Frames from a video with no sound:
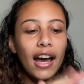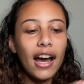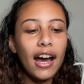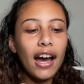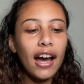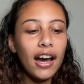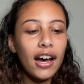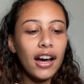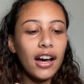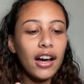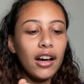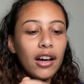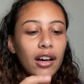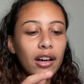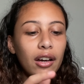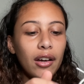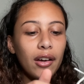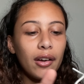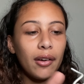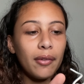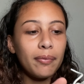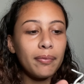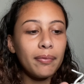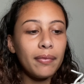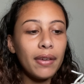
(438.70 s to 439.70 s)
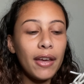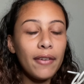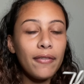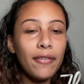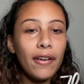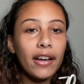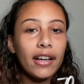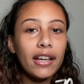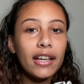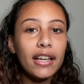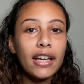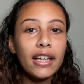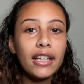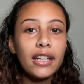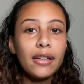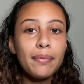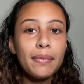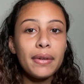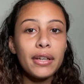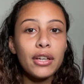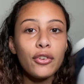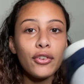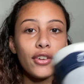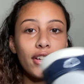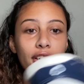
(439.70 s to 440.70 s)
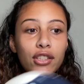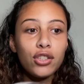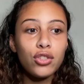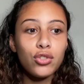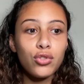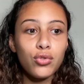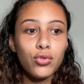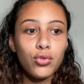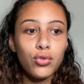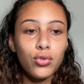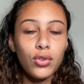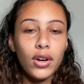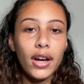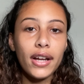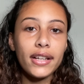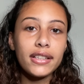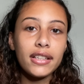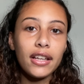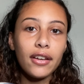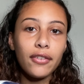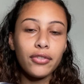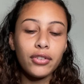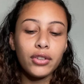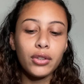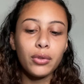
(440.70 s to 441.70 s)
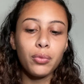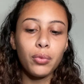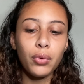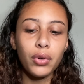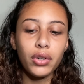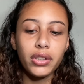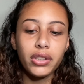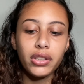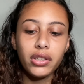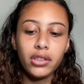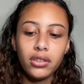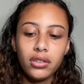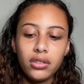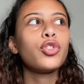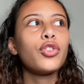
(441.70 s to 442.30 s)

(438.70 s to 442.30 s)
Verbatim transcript: Um, if I could get them in grade school, I definitely would.